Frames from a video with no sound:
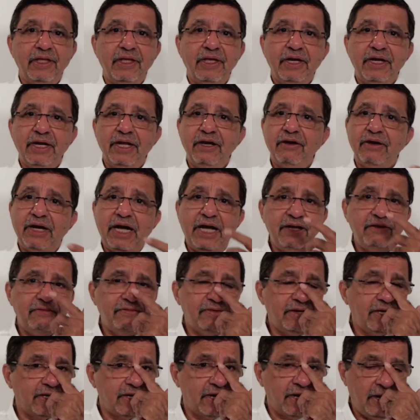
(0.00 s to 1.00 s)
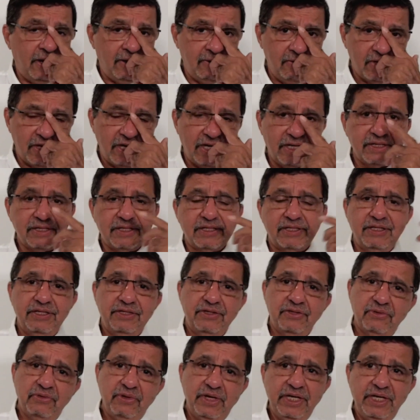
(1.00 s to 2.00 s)
Now, I've had countless
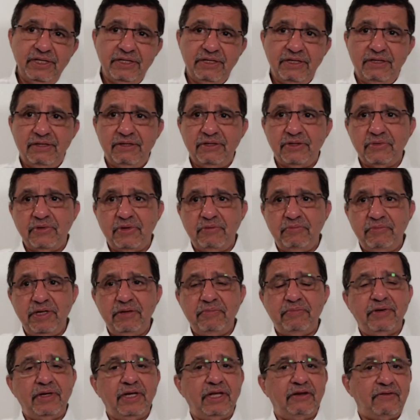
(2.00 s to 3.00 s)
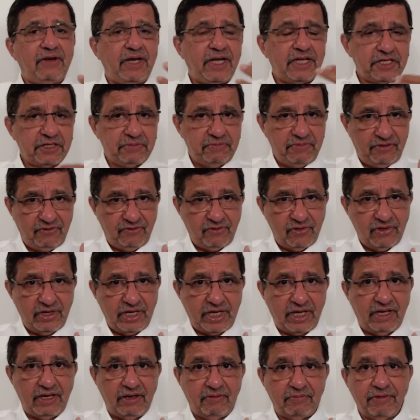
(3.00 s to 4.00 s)
situations where people have asked me for
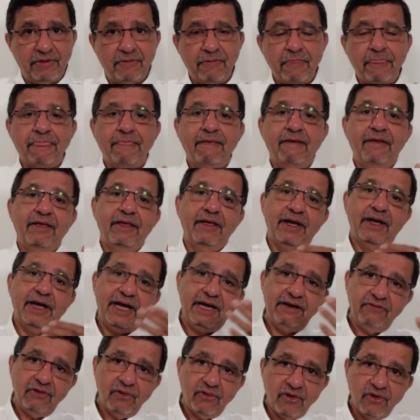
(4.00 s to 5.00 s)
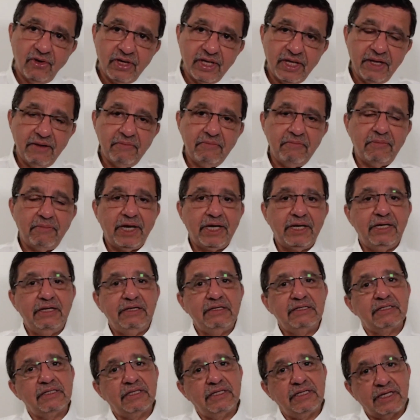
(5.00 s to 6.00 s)
help. I've loaned them
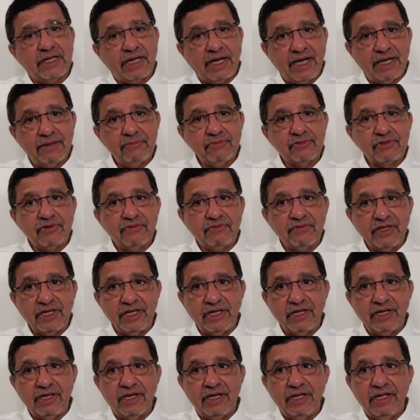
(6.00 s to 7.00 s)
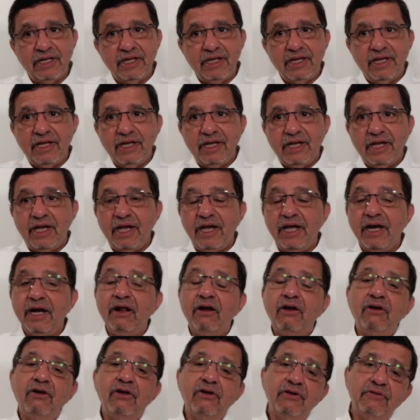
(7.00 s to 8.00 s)
monies in times of need, and a
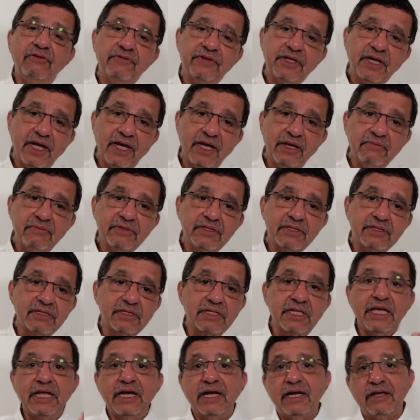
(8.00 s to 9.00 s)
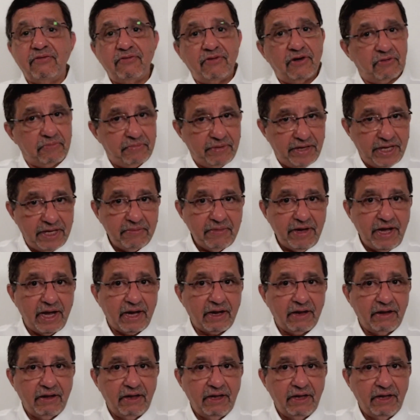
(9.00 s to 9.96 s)
lot of times they never pay back.